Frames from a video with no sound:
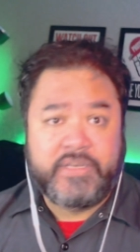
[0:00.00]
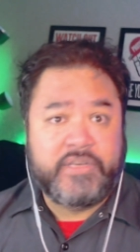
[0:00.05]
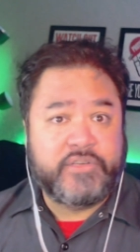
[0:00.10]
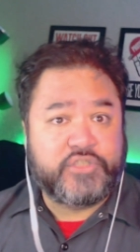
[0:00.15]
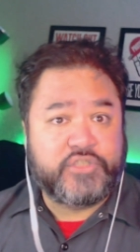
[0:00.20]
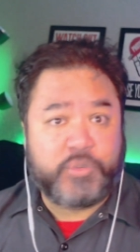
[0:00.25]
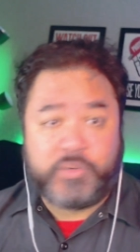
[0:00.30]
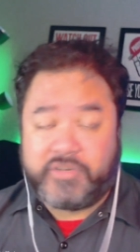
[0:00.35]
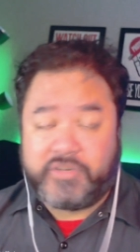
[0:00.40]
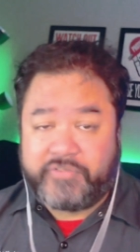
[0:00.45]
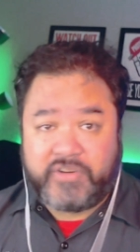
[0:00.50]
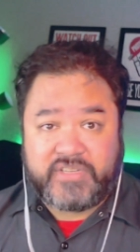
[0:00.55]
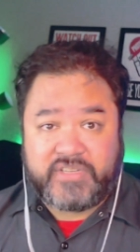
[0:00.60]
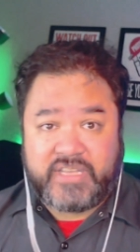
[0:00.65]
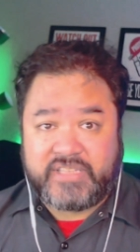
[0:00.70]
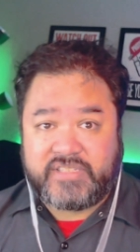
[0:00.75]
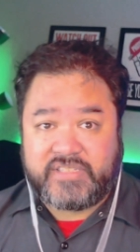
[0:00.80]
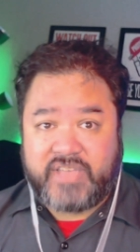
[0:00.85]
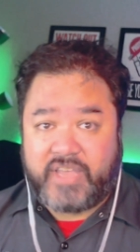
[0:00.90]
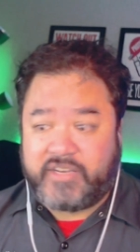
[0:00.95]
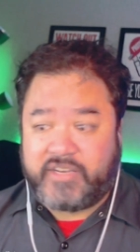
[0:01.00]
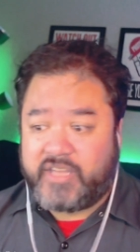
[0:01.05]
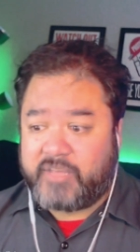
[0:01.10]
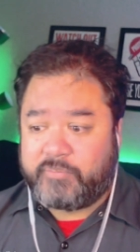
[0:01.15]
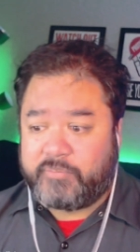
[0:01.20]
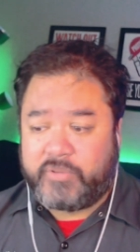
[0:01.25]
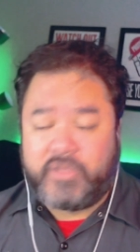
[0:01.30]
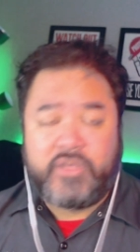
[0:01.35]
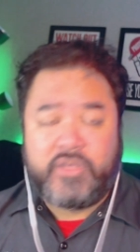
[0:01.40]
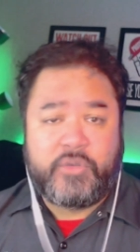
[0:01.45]
So when you first get signed
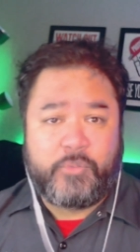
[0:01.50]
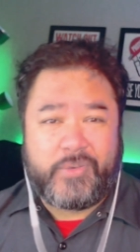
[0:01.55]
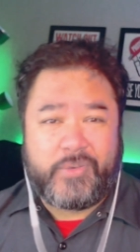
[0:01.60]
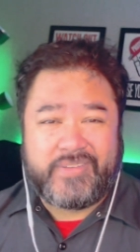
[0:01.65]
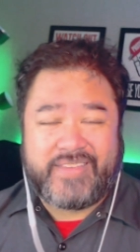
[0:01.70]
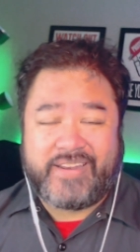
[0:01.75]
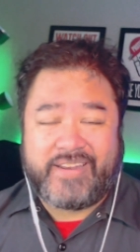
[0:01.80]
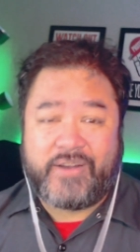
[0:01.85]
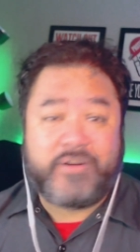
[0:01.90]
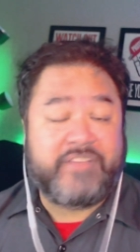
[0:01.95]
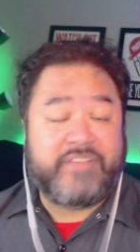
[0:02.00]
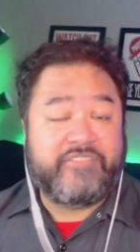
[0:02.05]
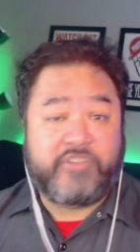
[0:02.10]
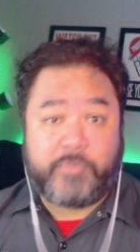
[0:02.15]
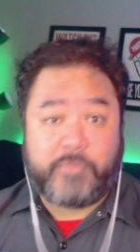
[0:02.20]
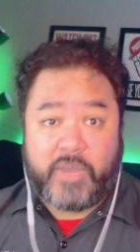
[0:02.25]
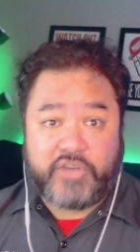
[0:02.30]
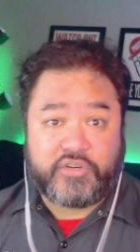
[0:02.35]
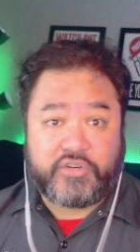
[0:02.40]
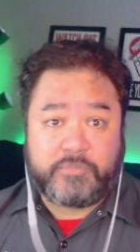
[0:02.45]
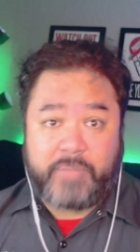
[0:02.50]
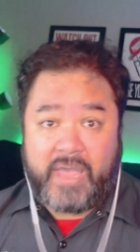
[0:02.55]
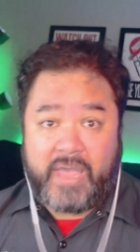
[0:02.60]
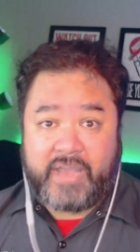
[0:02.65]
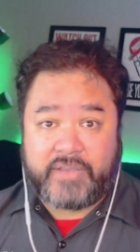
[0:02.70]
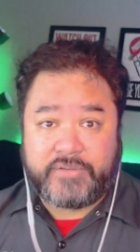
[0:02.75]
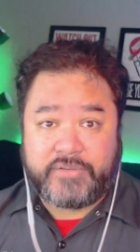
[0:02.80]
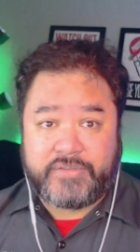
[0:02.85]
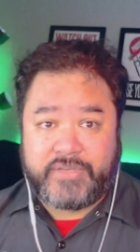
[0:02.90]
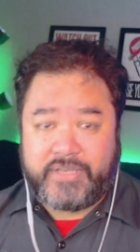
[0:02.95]
up, we send out an information
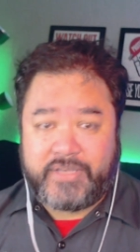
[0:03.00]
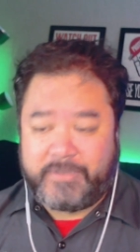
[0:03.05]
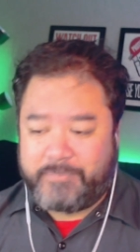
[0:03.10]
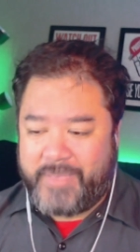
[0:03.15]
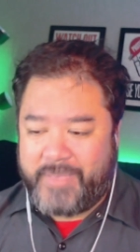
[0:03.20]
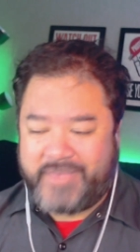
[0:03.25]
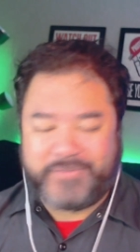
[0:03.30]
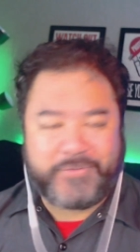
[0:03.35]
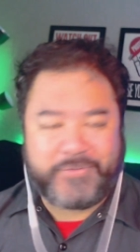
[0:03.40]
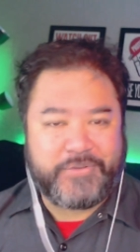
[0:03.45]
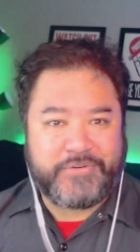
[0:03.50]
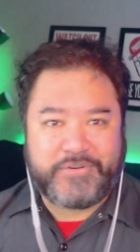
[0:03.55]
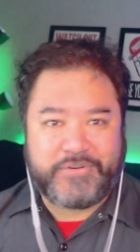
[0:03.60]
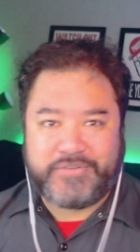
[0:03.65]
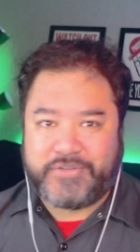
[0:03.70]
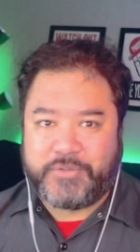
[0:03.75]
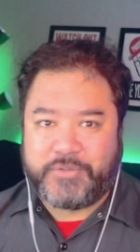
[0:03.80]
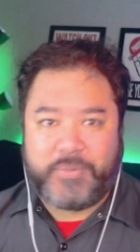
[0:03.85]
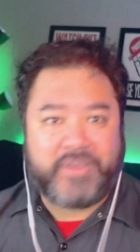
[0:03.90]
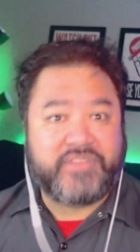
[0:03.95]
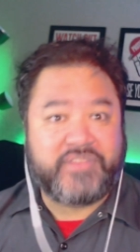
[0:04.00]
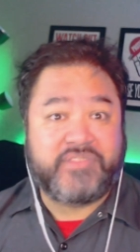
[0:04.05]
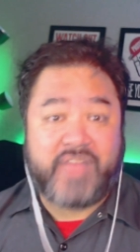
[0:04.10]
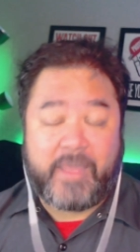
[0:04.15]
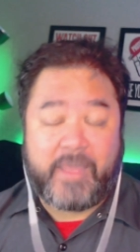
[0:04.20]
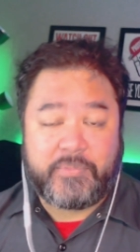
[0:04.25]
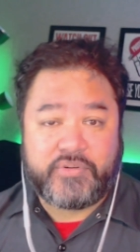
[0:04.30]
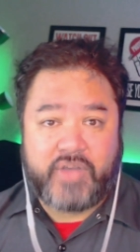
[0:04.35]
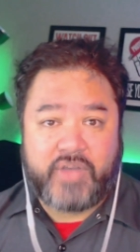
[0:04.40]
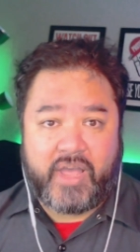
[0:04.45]
packet to you, basically just a quick
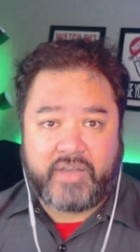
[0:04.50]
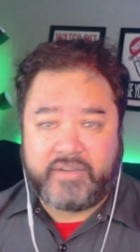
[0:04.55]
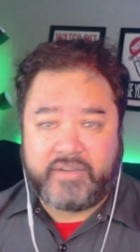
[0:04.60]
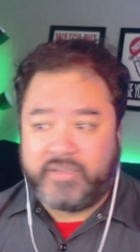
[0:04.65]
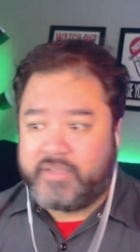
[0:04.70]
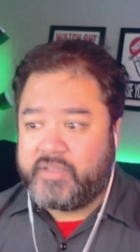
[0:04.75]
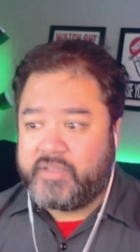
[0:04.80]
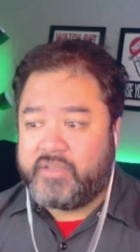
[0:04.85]
snapshot